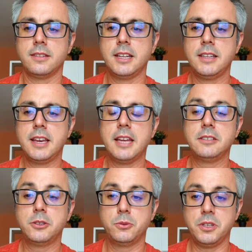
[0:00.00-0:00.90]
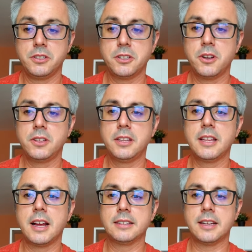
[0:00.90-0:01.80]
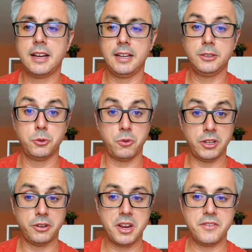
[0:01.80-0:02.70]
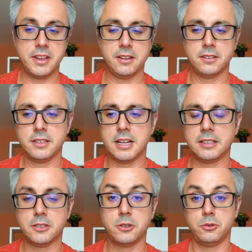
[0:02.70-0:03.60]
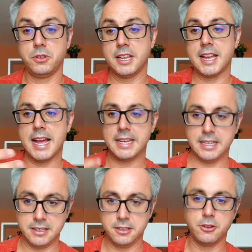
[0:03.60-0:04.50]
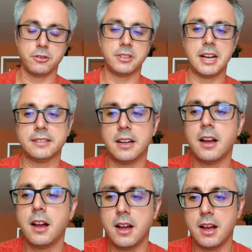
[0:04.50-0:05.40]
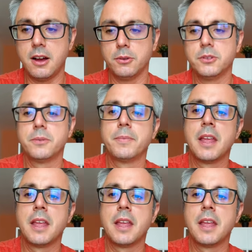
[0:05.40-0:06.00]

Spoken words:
dedicated to inserting data and to retrieving data, so to getting your data out.